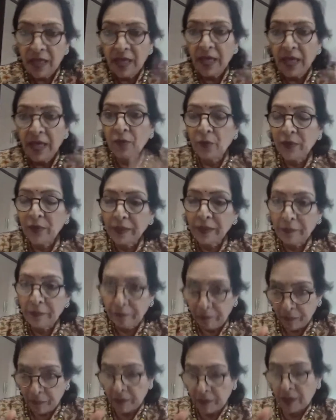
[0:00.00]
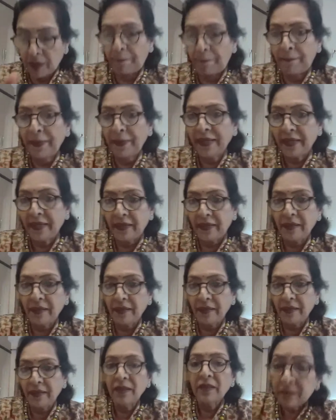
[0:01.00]
And with a
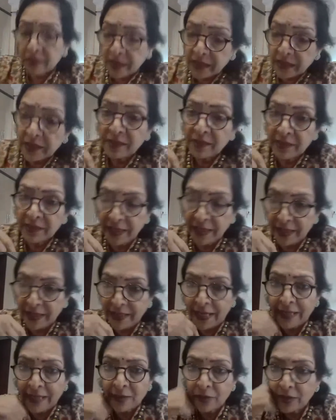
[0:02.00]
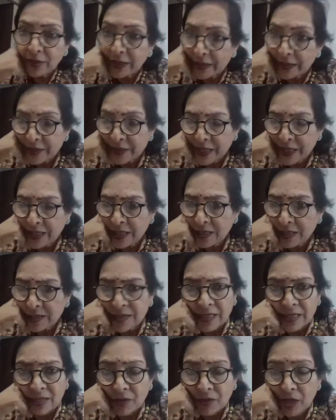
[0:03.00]
pen, she can actually inject
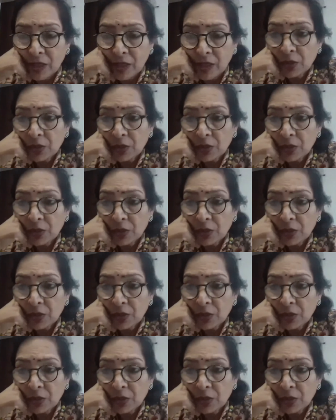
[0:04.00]
herself.